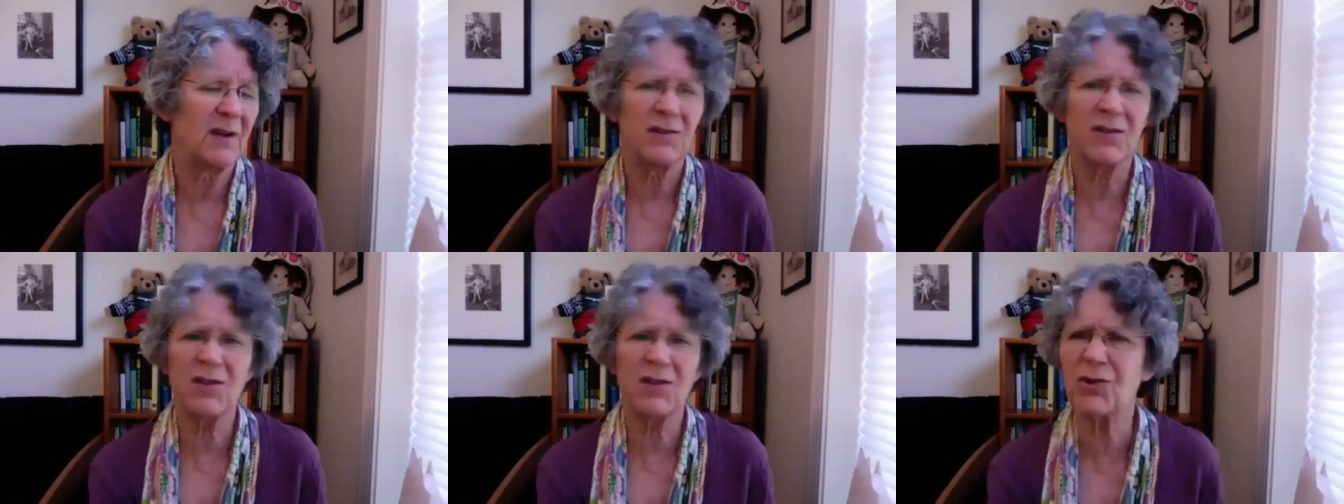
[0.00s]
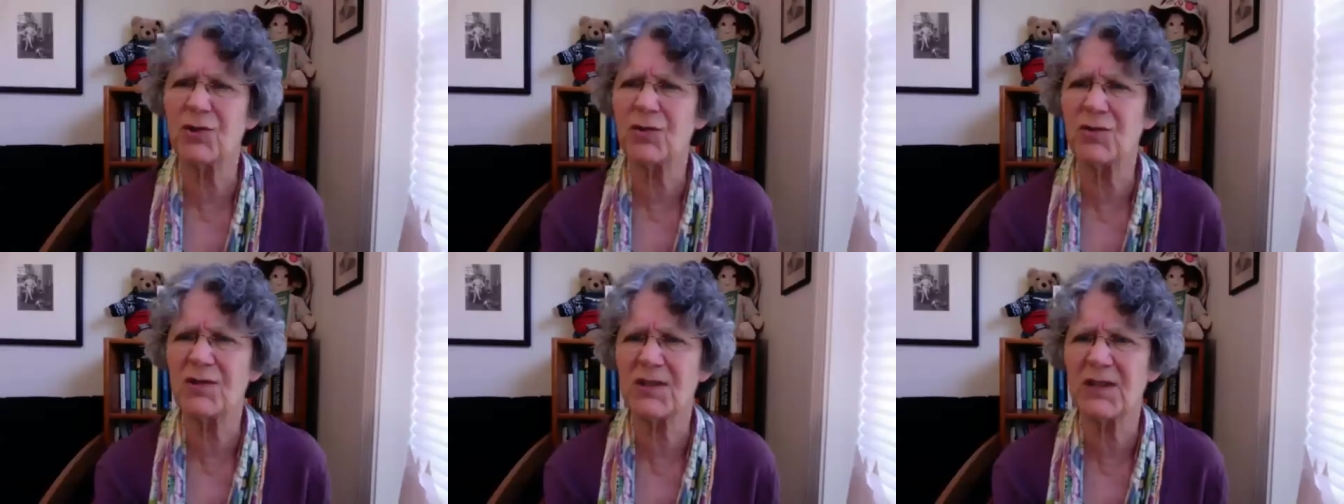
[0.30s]

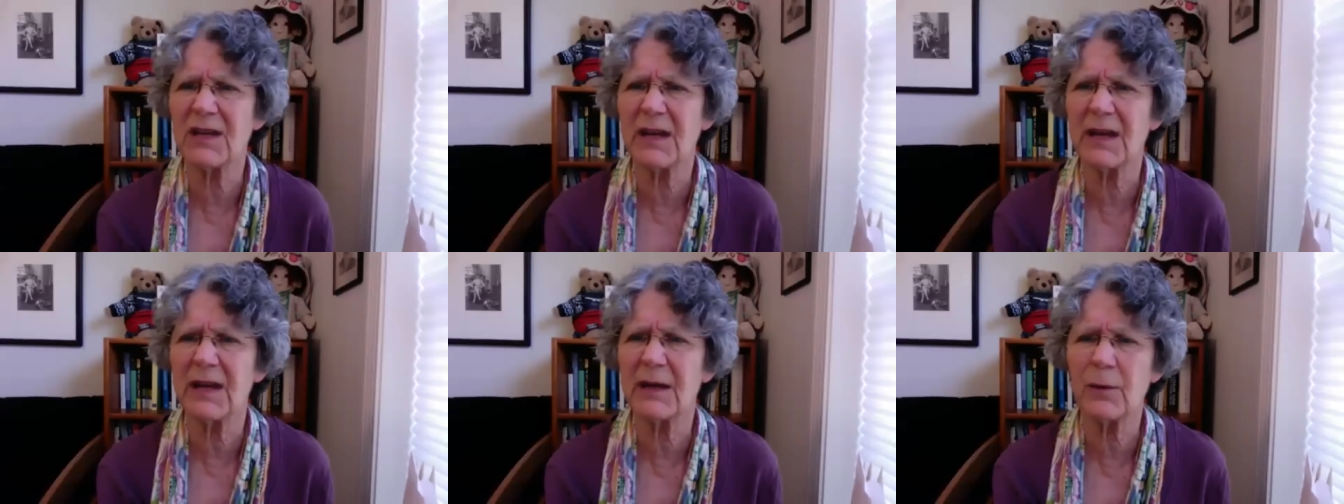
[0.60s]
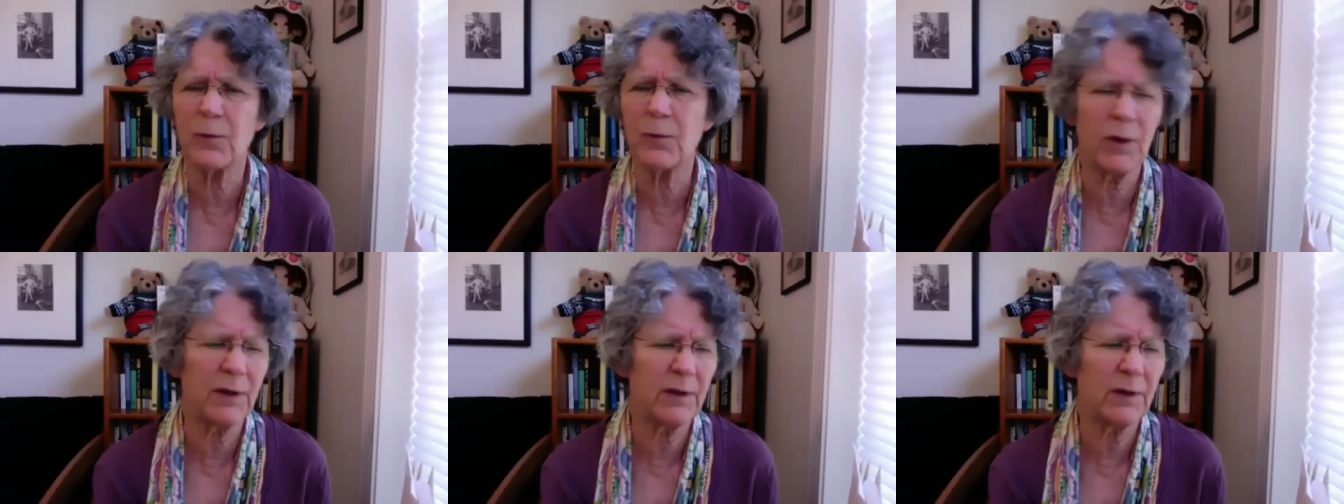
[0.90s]
Did you see
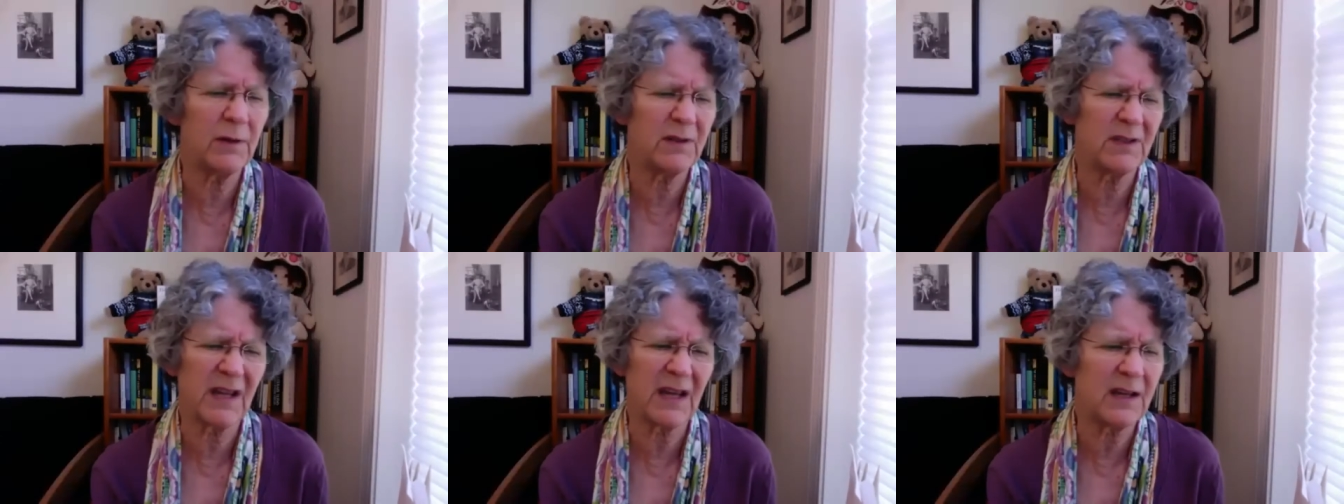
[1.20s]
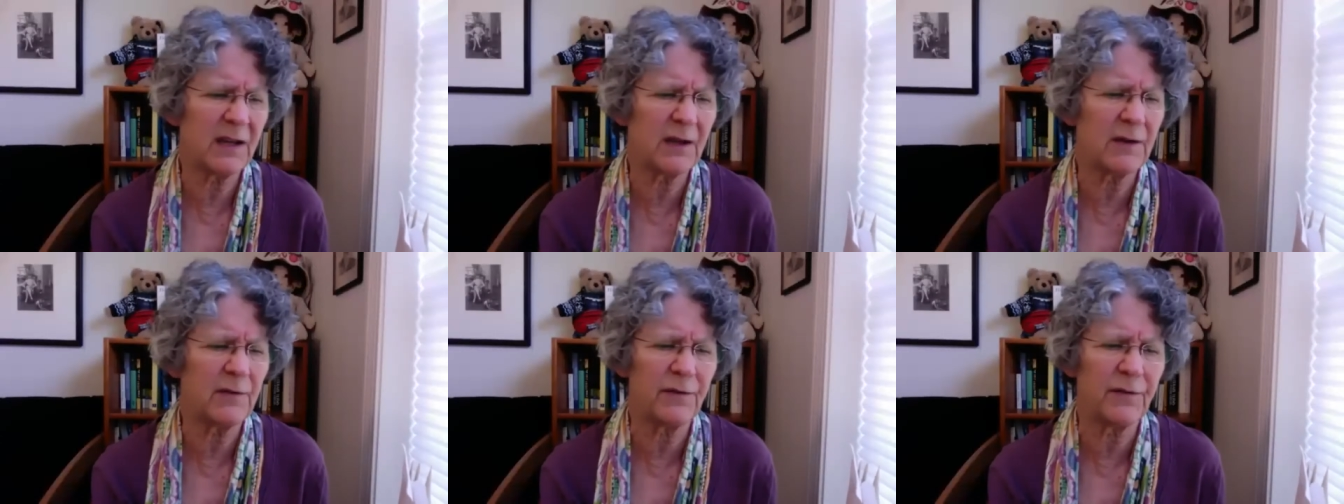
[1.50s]
anyone
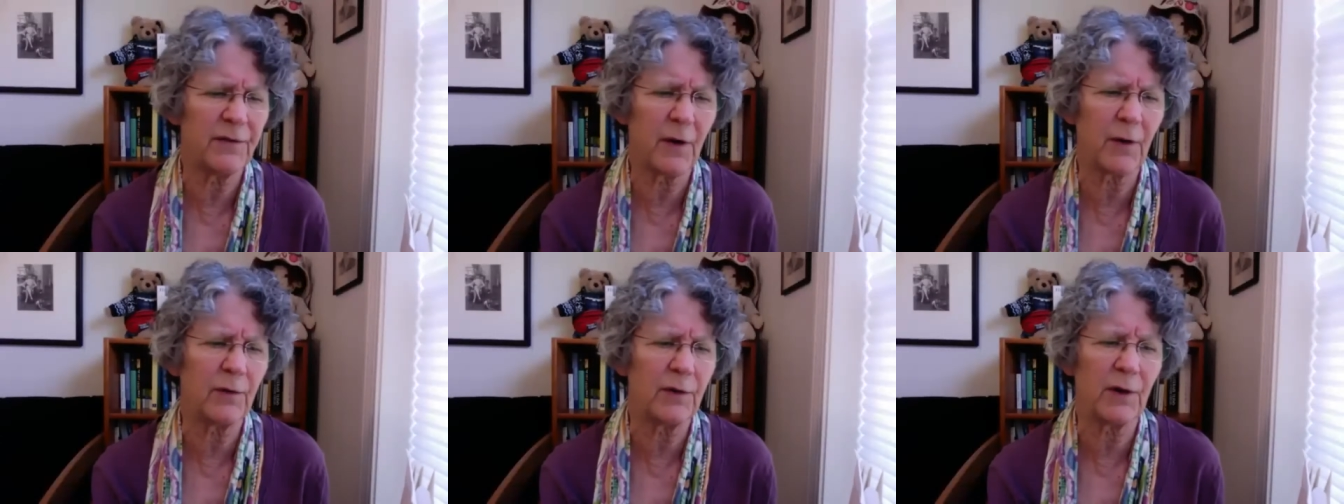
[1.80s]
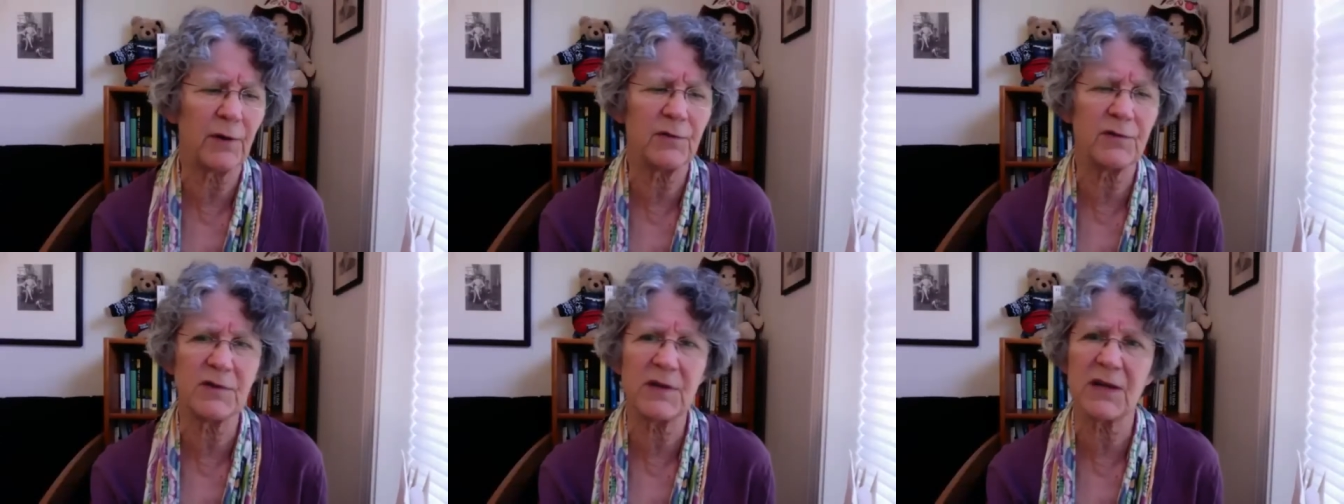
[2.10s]
taking
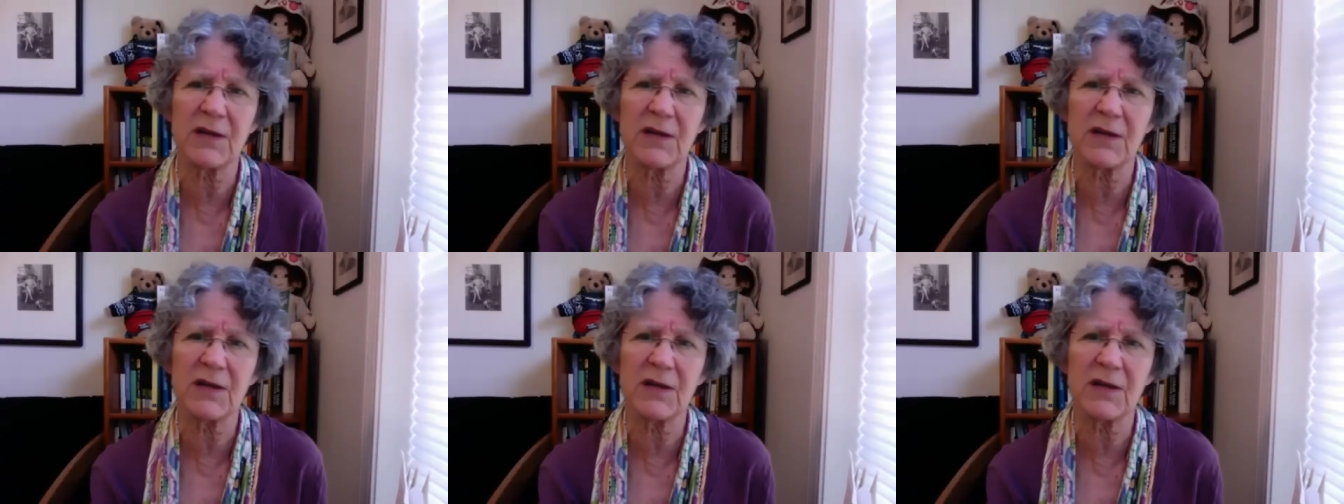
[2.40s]
photos?